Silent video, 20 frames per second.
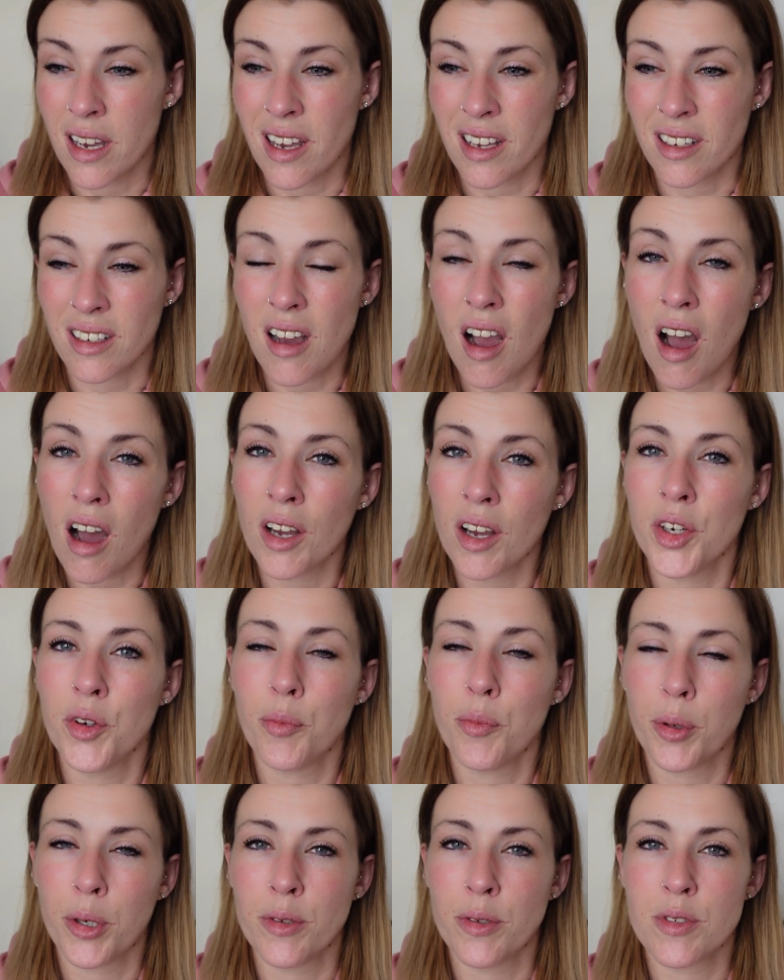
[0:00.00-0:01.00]
and kind
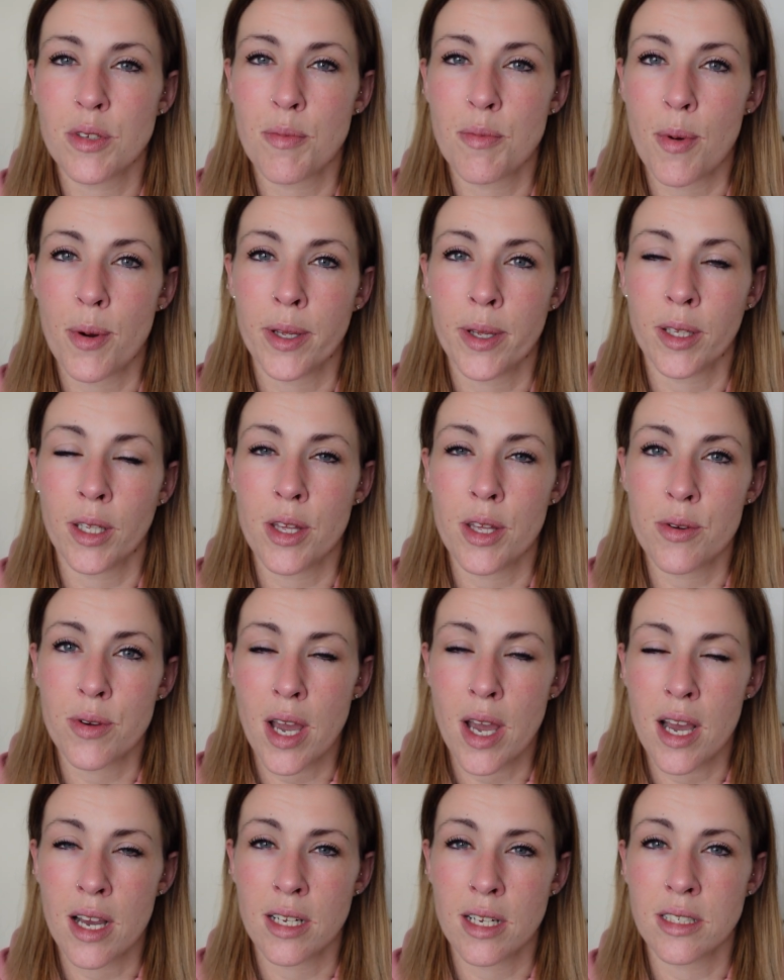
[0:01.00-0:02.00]
of proves the point that you
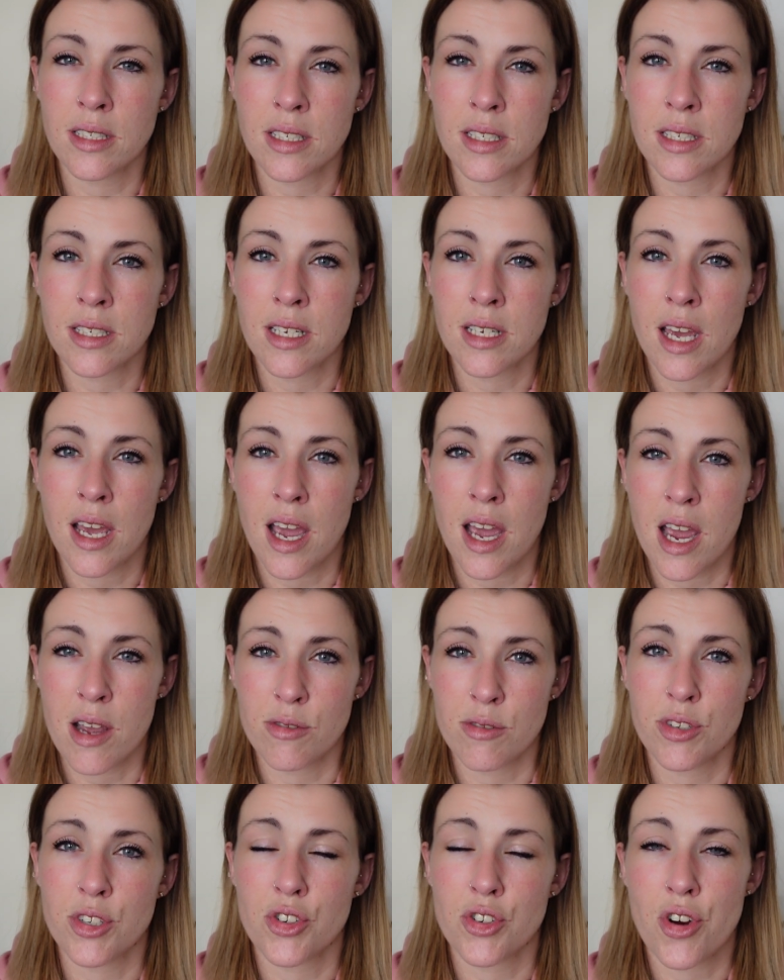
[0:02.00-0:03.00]
can't
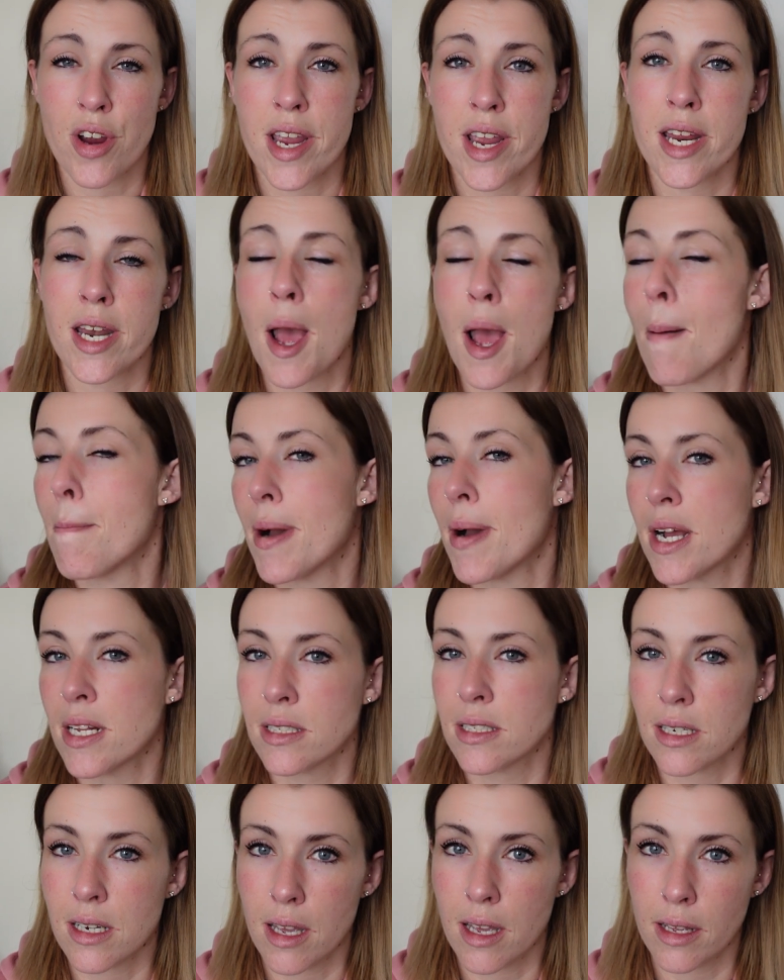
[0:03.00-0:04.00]
out-train a
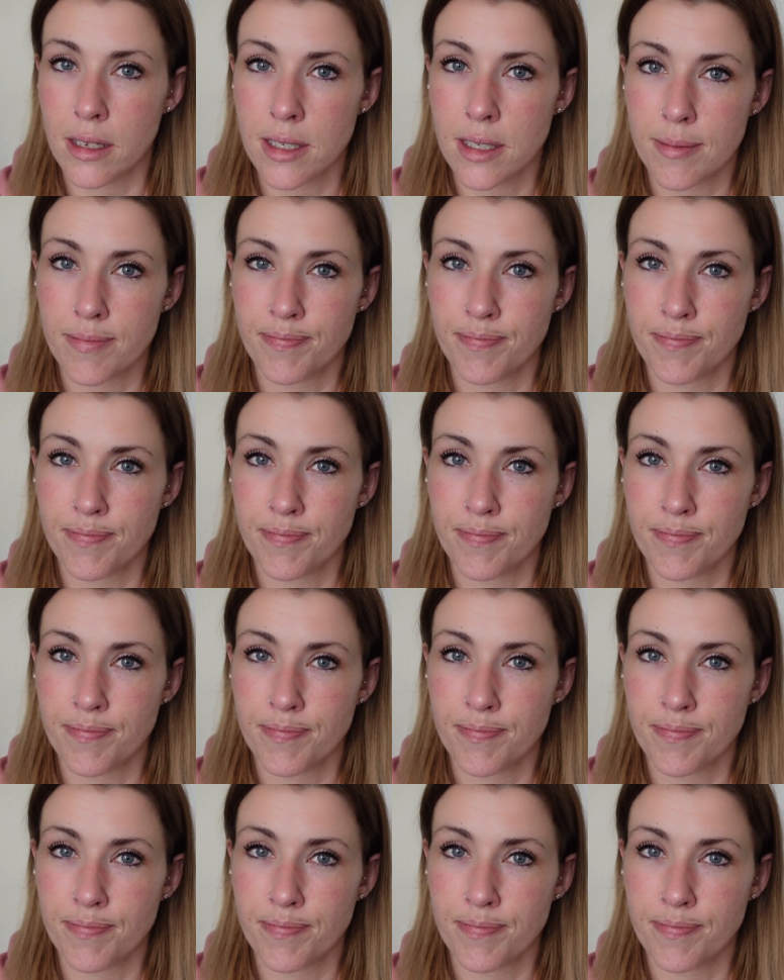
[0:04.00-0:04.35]
bad diet.